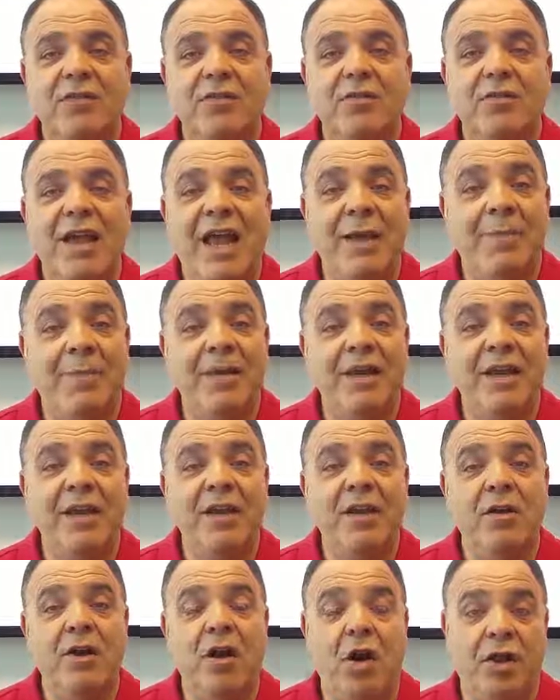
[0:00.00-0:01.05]
to
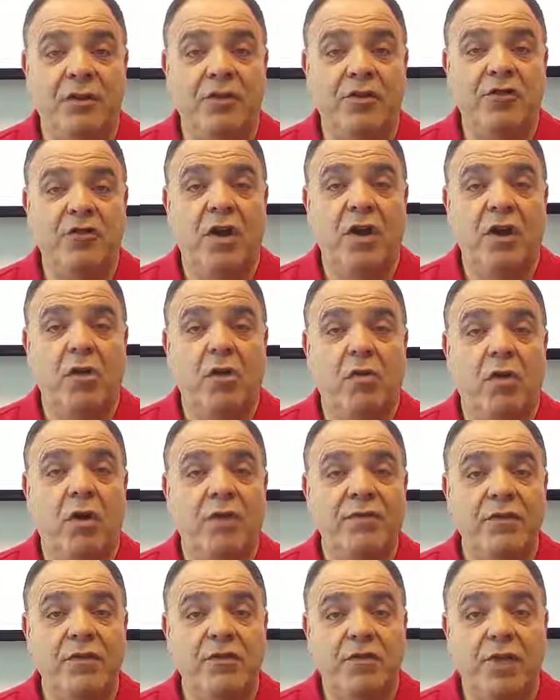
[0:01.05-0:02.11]
happening on the truck or
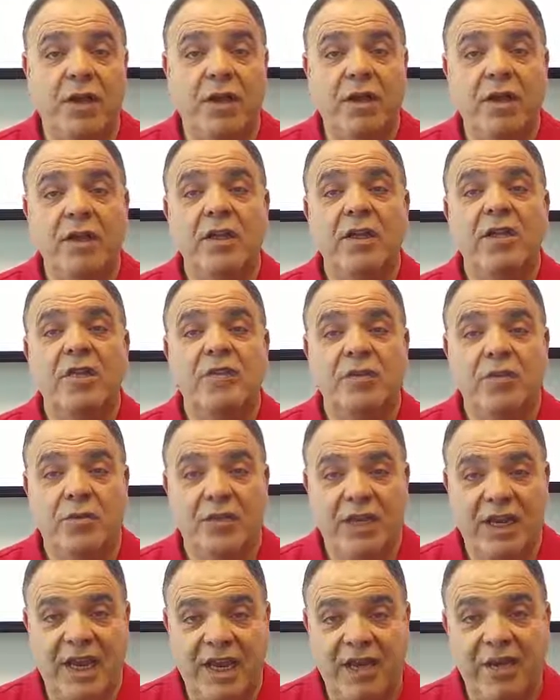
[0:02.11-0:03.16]
off the truck.
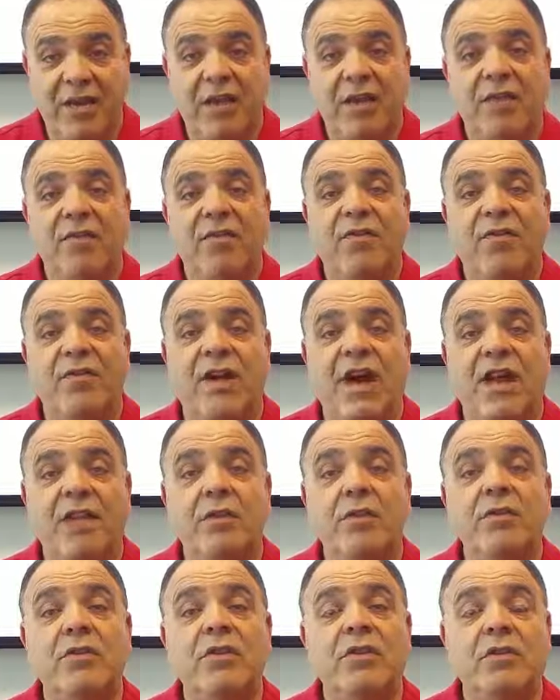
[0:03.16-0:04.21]
So again,
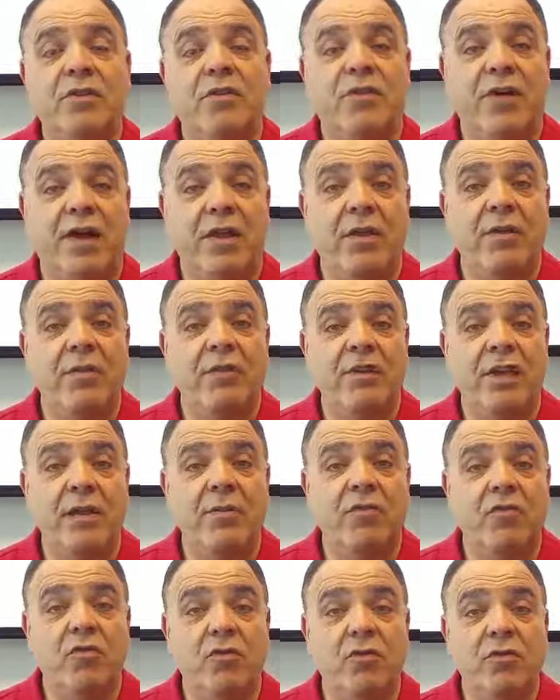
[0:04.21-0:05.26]
follow the
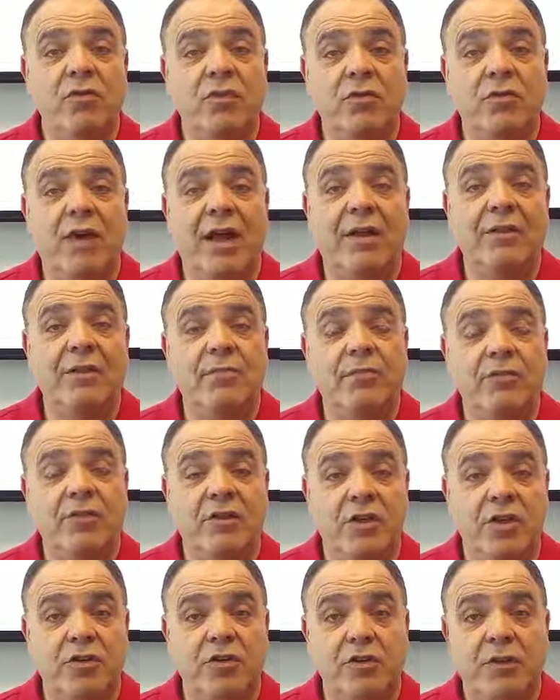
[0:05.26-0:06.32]
same rules throughout the
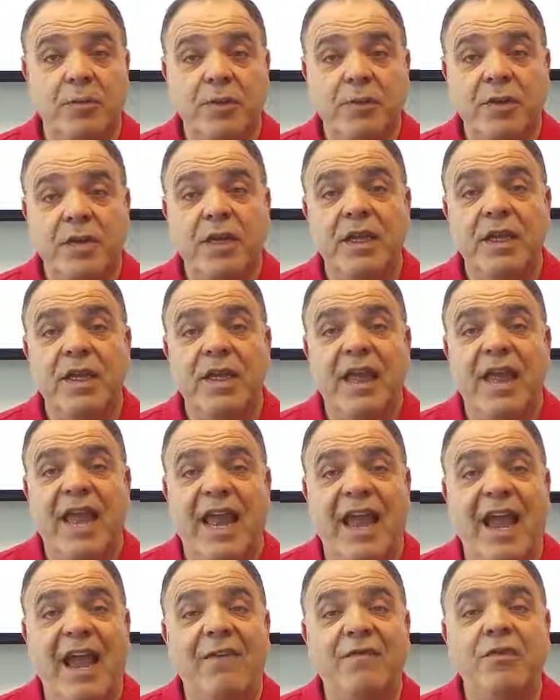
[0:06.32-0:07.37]
procedure.
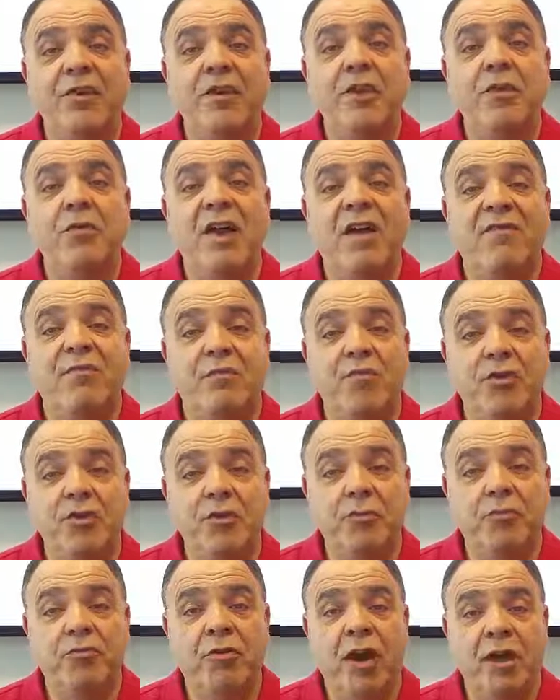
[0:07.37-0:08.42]
After you have
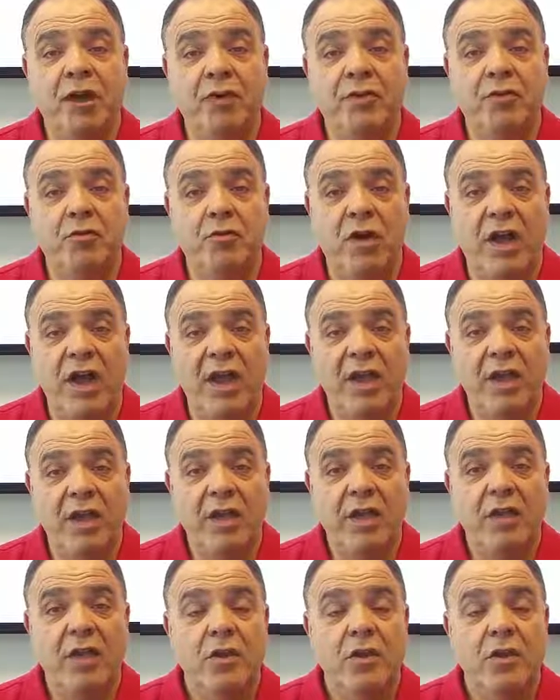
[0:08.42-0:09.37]
put your product away,